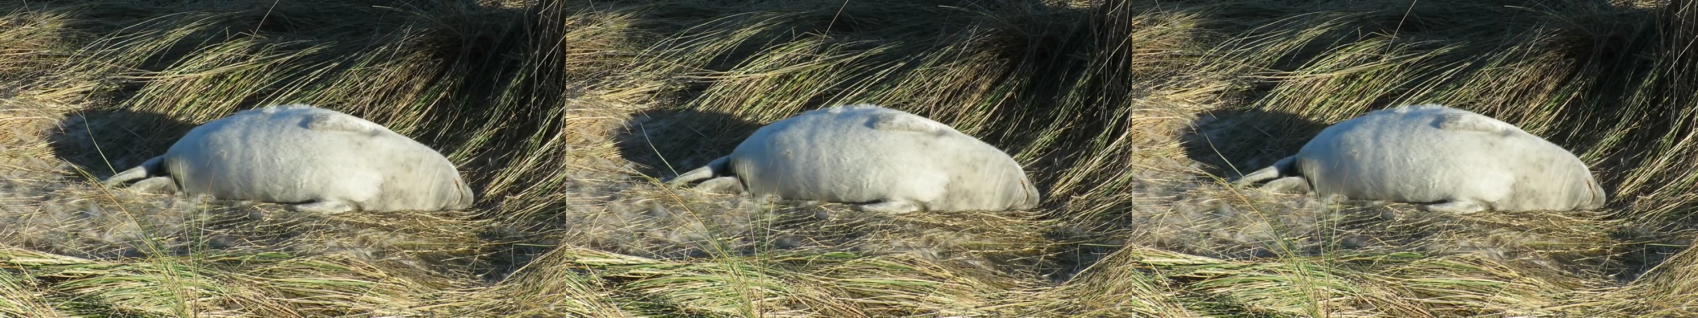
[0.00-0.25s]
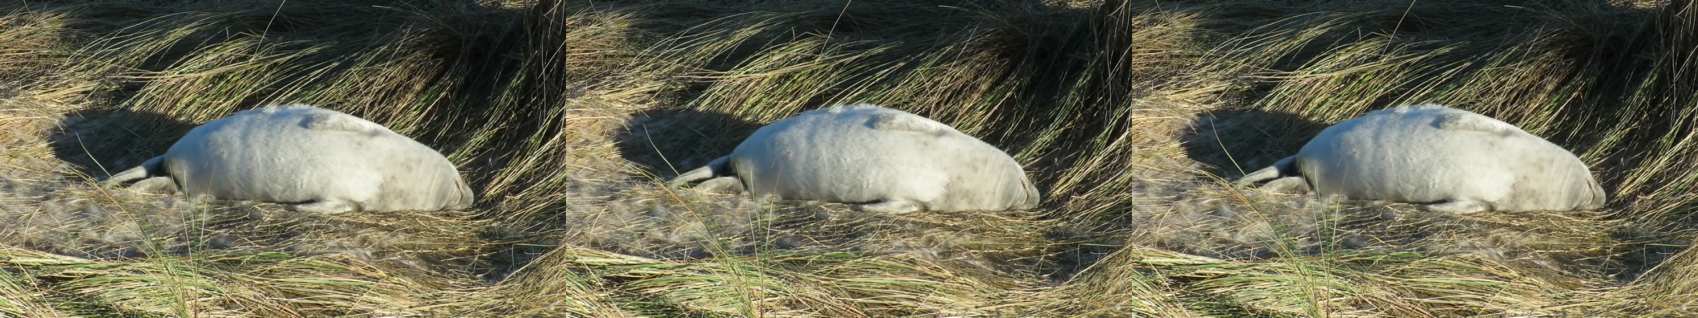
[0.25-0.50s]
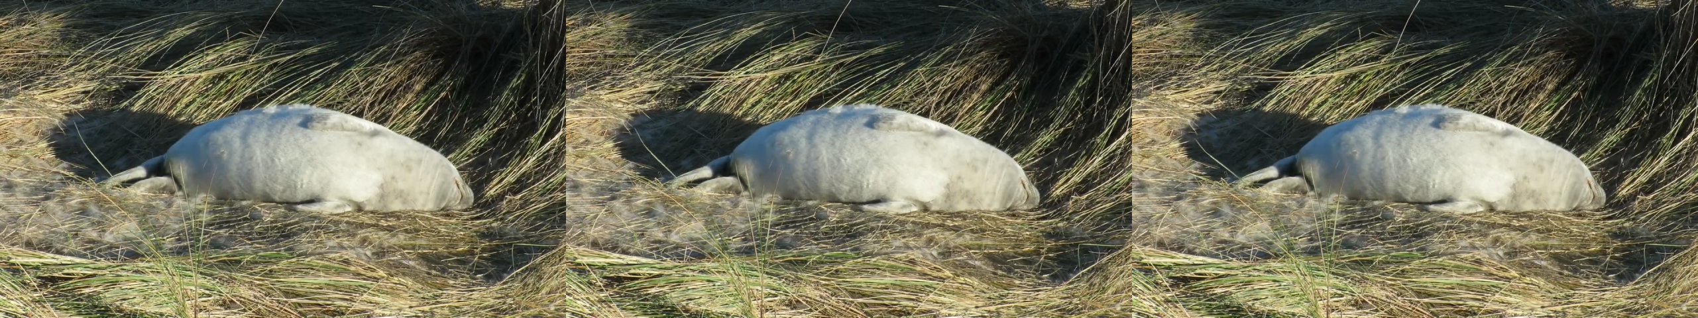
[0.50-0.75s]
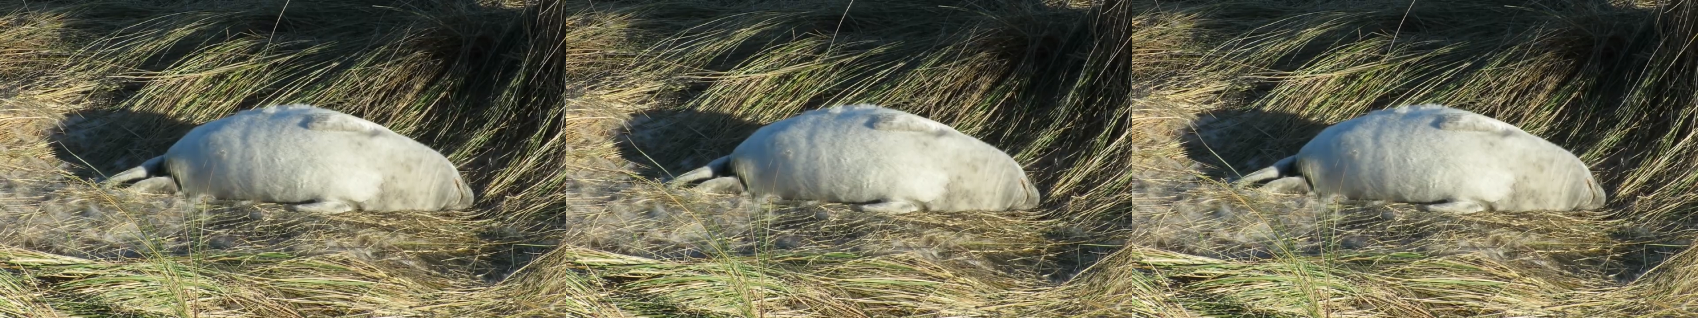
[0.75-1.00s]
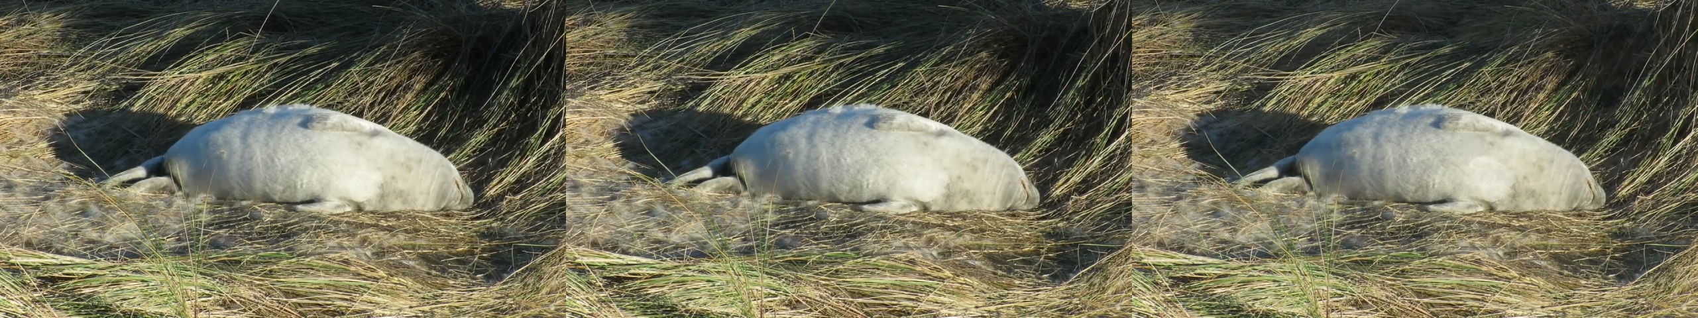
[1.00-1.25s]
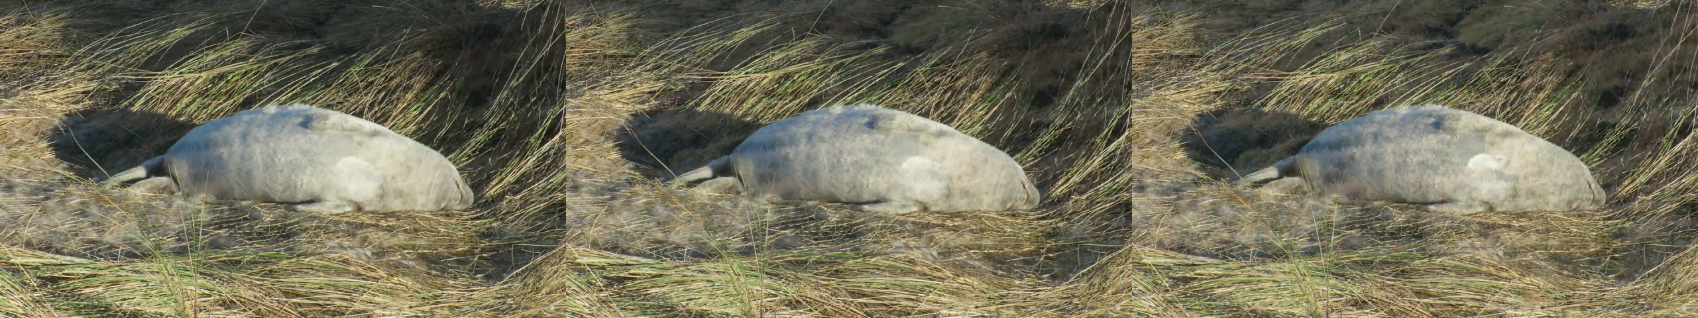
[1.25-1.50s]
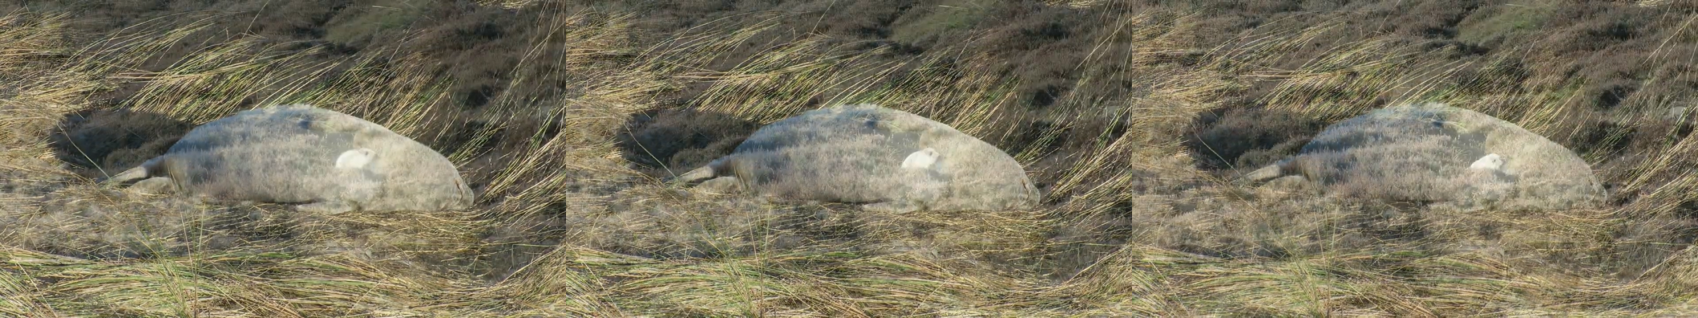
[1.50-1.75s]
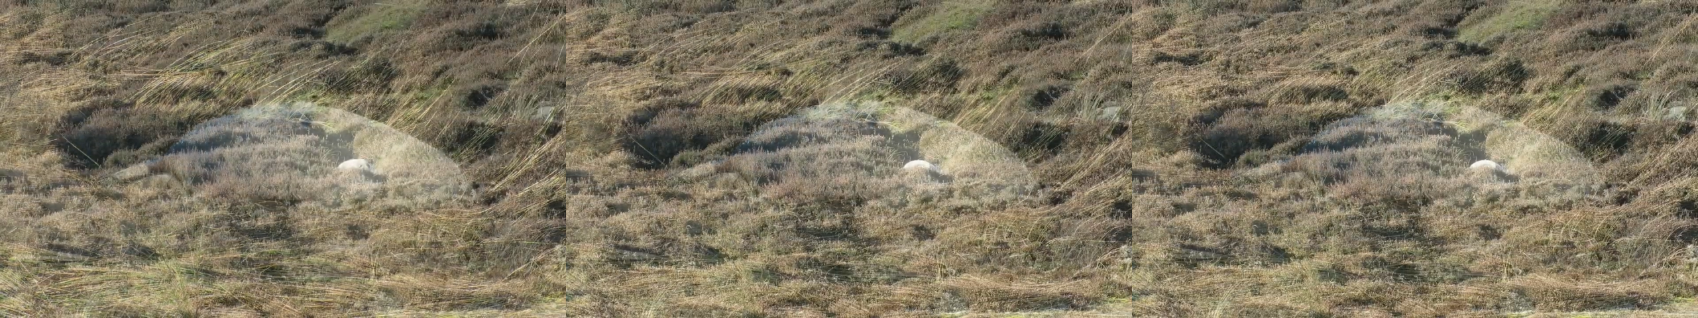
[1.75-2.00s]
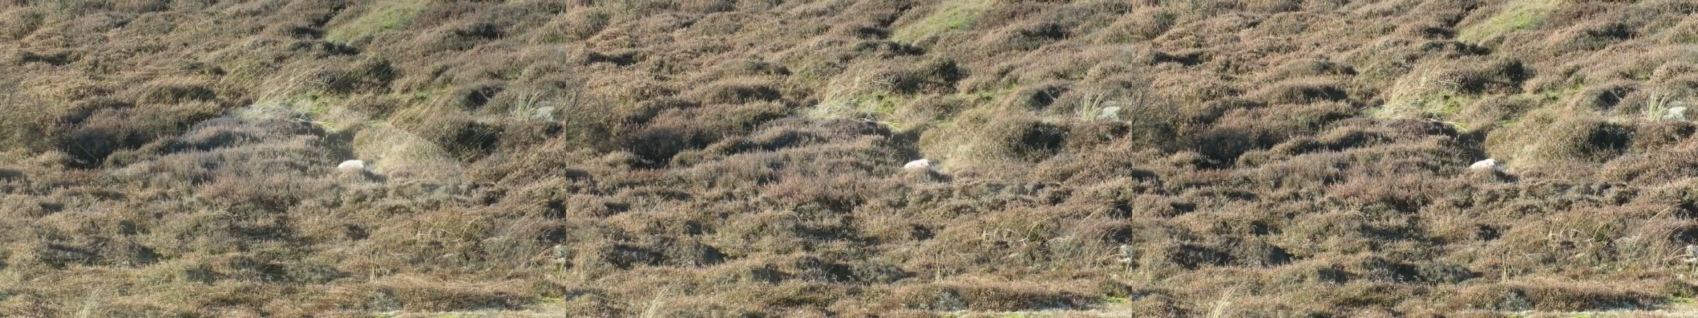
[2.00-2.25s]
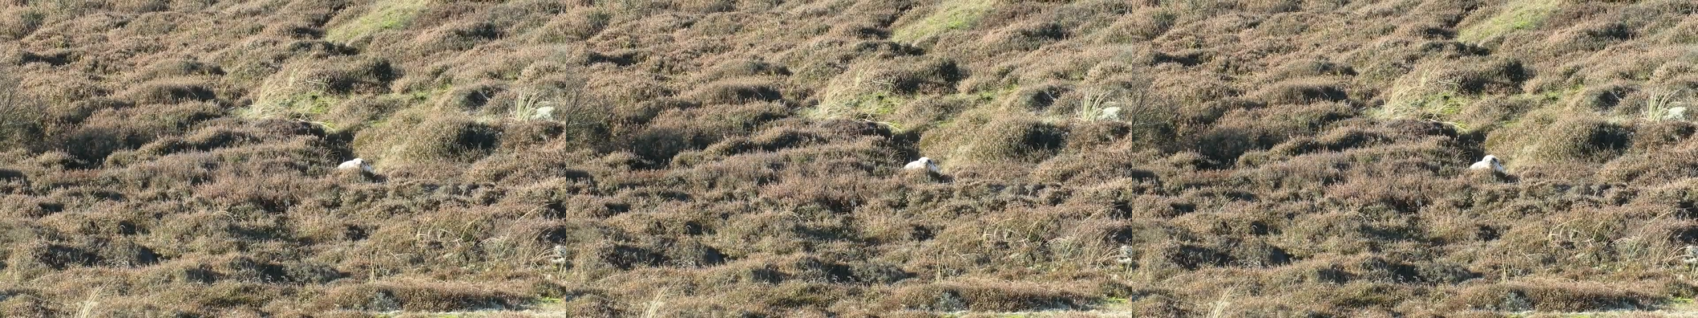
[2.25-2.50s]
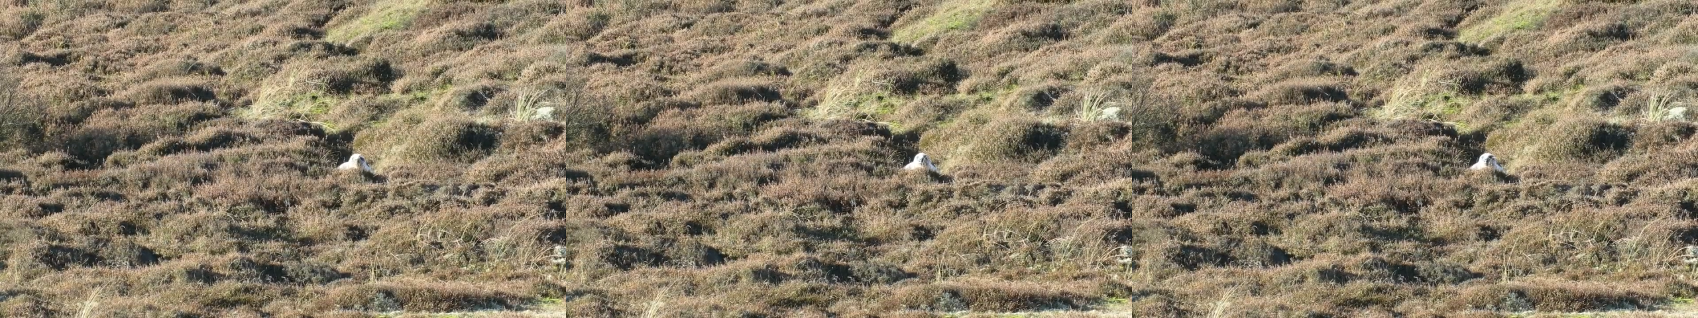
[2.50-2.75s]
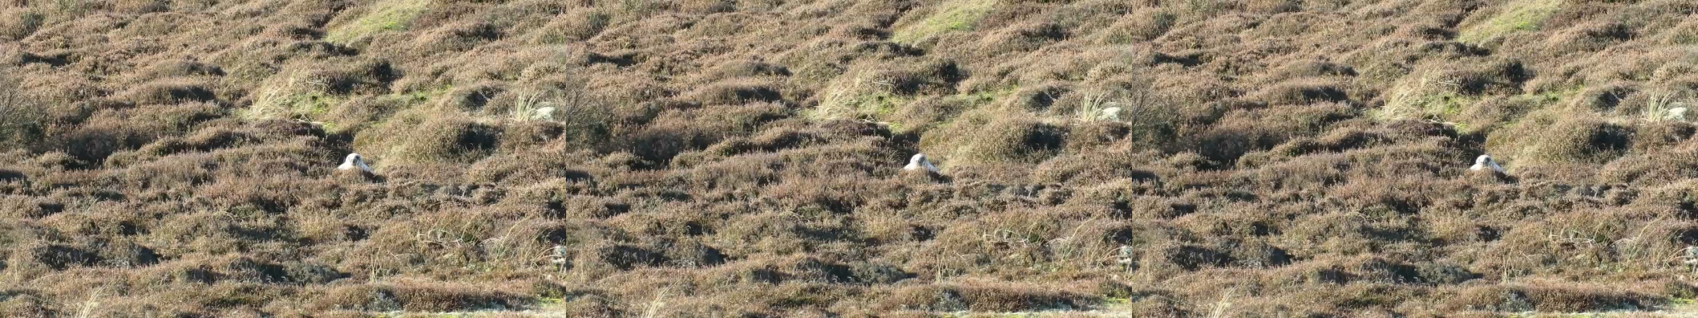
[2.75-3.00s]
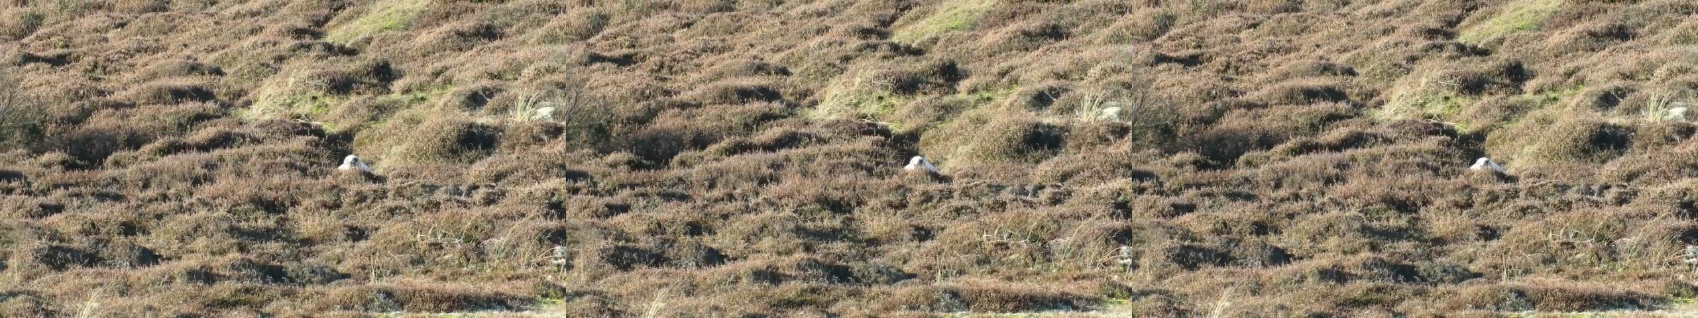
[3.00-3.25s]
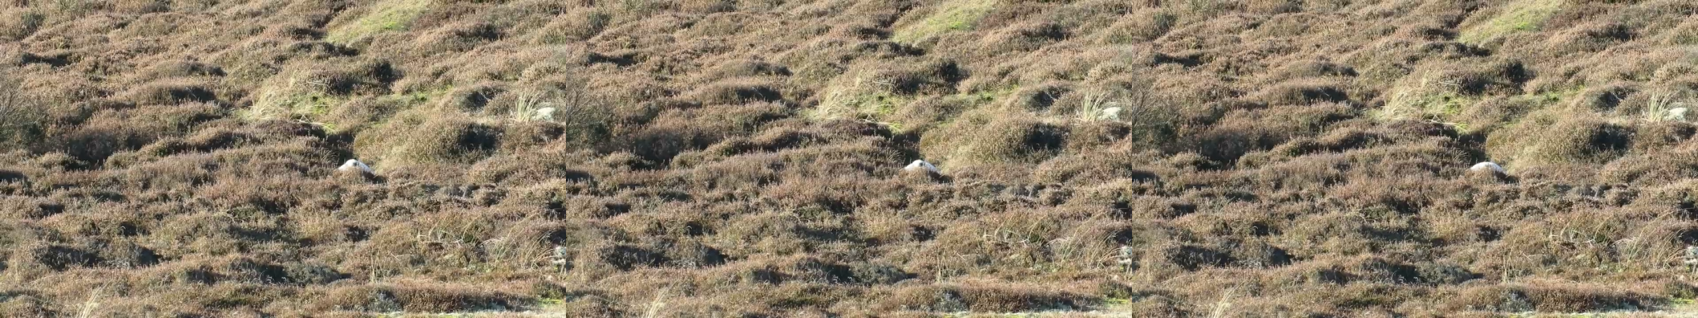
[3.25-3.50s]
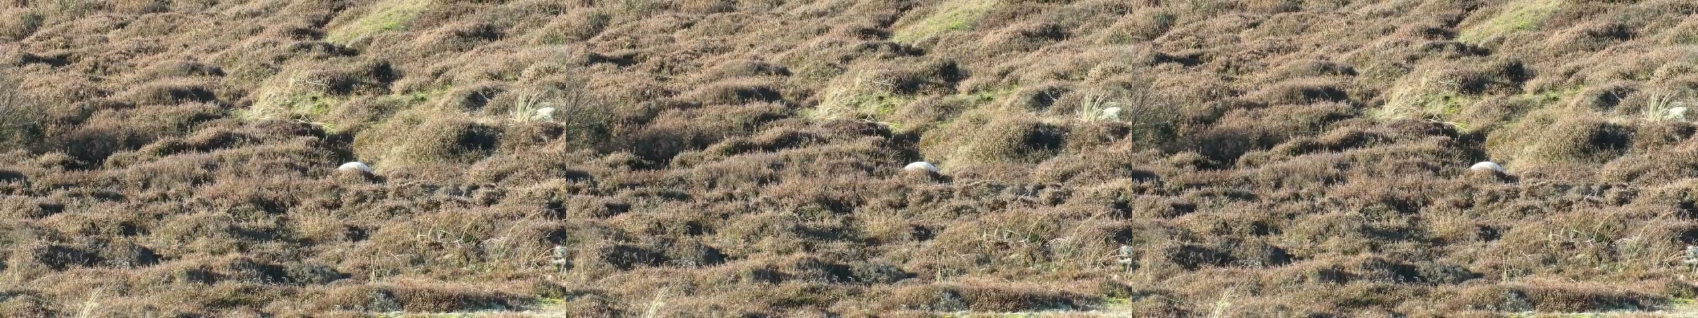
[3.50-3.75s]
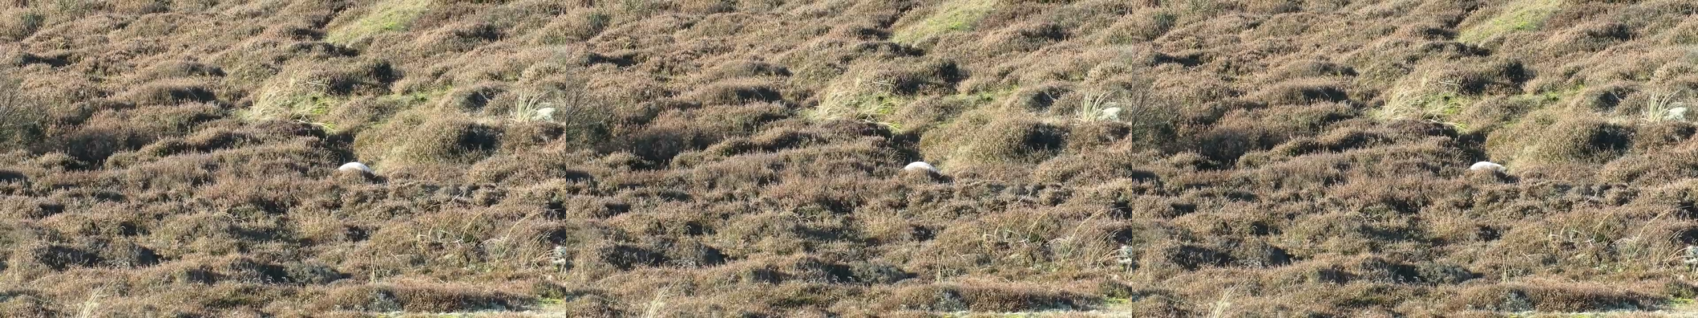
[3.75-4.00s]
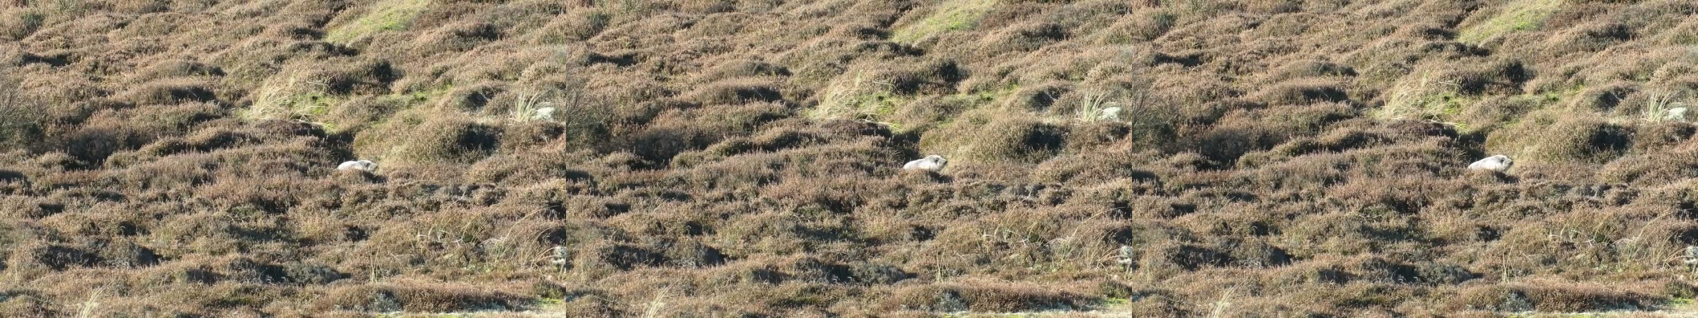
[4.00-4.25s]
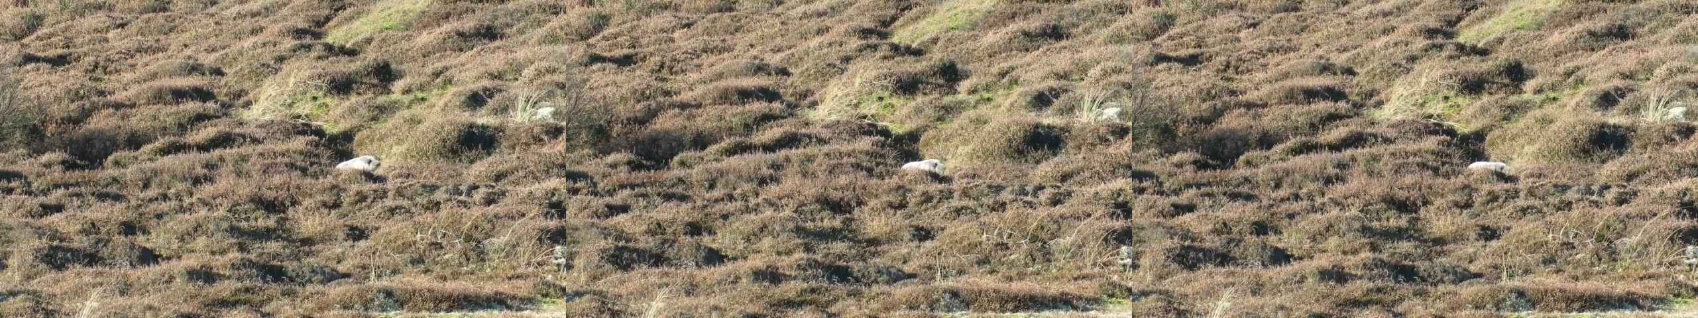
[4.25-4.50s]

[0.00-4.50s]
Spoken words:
(no speaker visible)